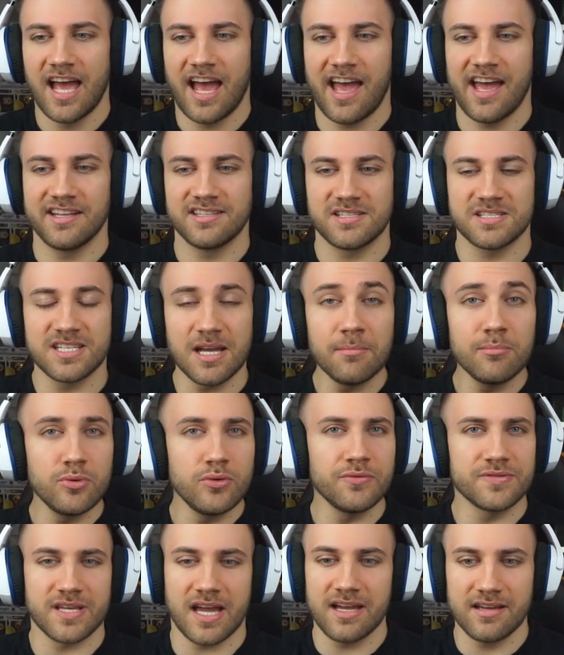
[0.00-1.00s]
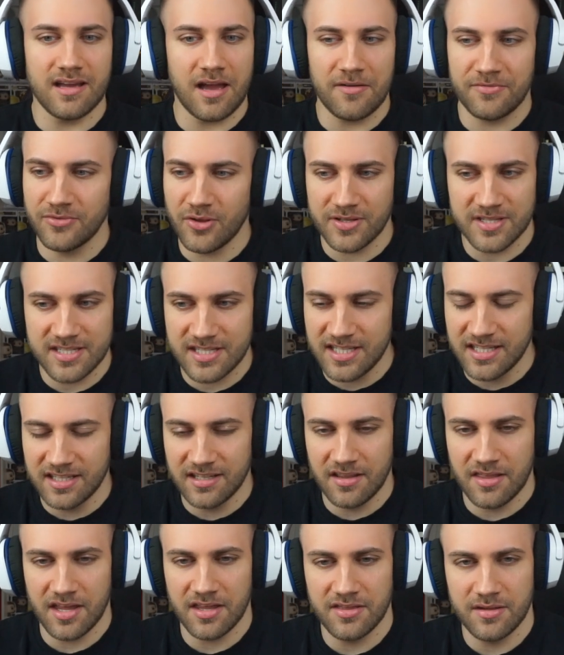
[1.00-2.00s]
And some moves I've not seen
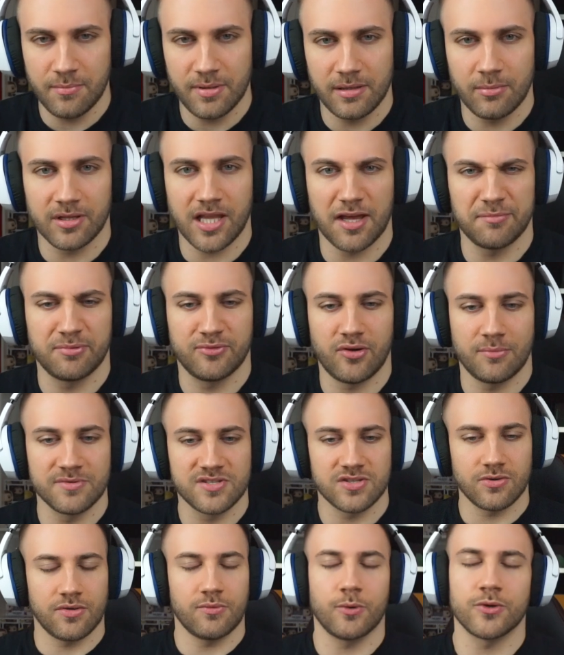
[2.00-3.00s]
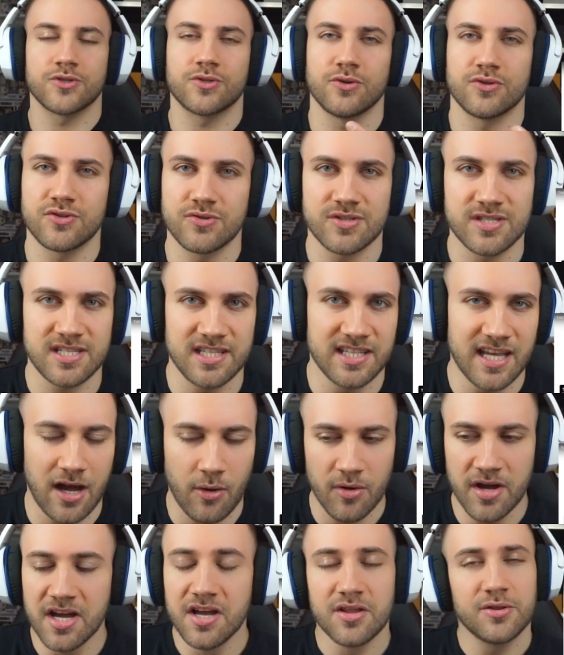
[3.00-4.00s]
in the Billboard live performance, so it was good to see
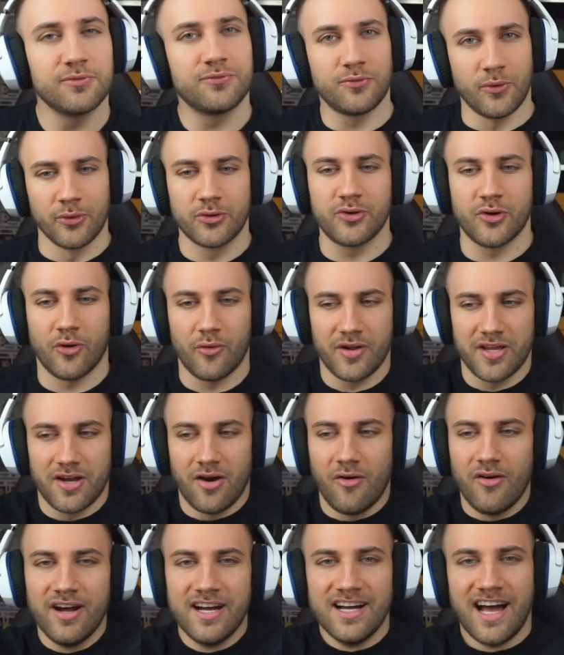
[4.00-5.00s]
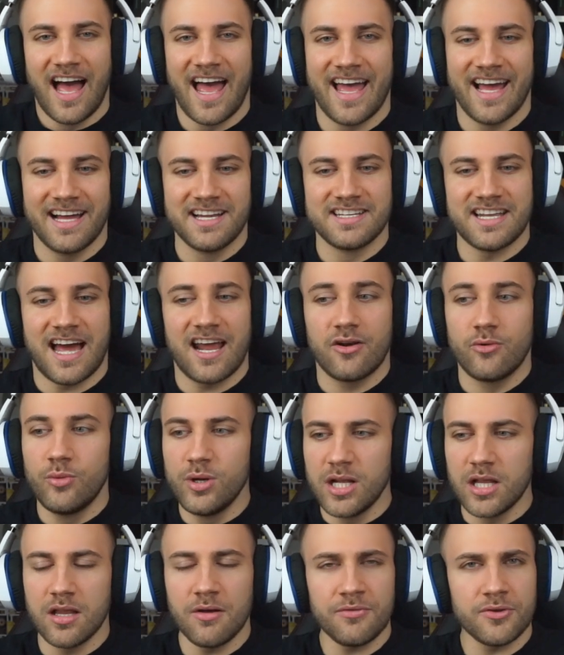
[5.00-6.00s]
now the full choreo. And I
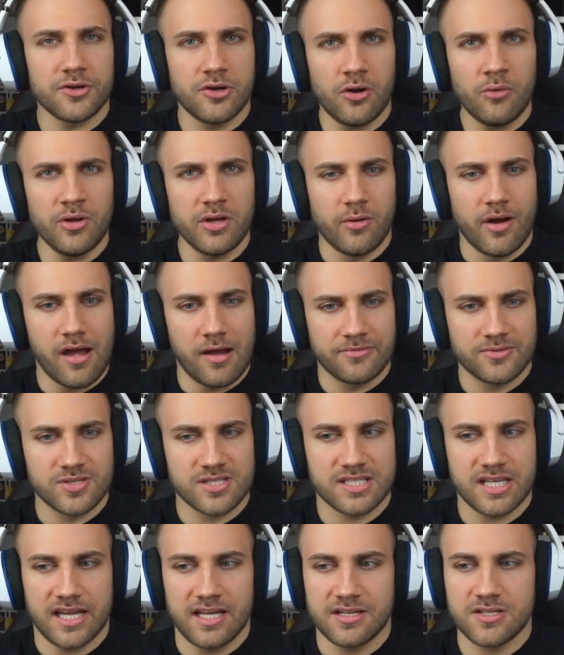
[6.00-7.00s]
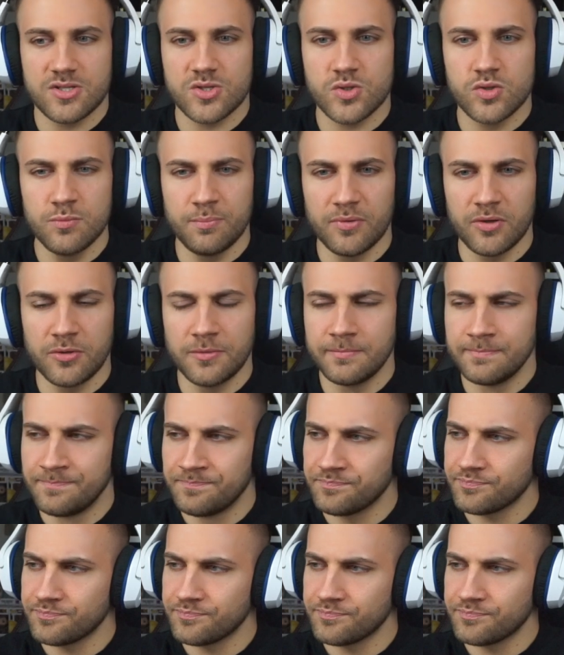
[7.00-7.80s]
really love the choreo, I have to say. It is super